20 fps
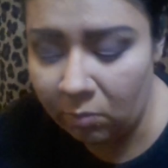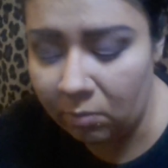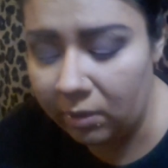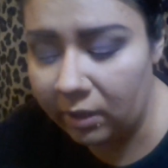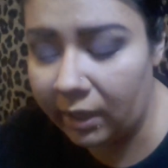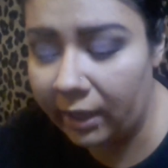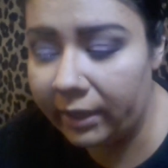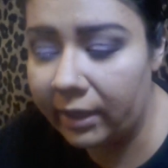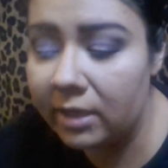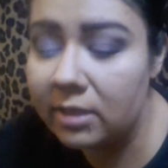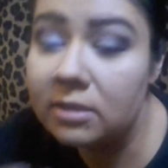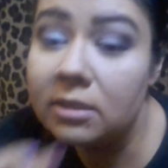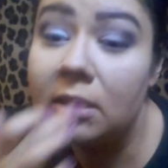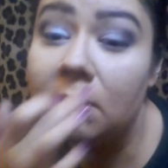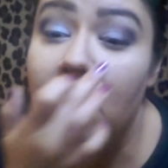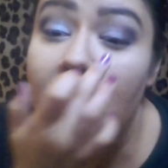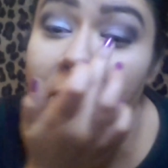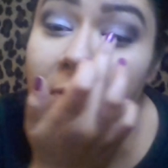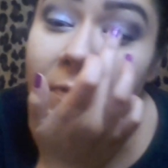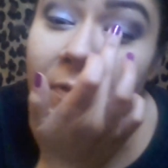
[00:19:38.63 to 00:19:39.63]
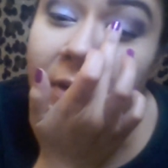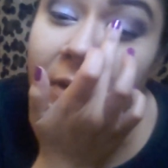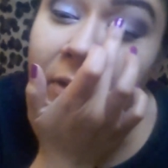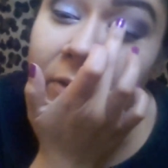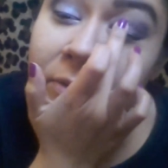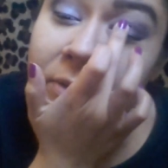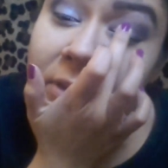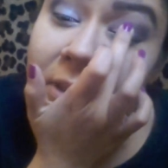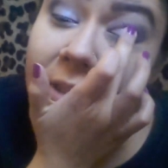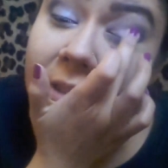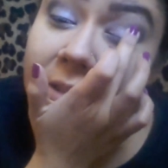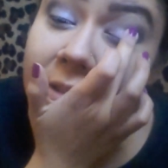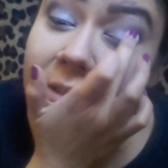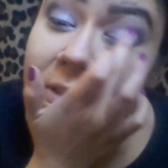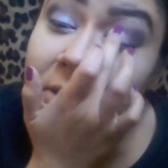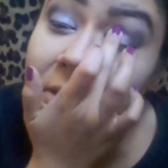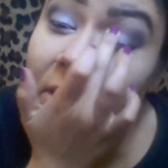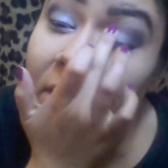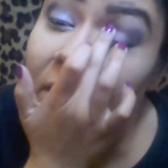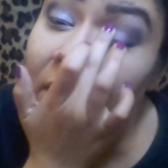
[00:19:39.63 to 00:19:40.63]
But like I said in my other videos, it's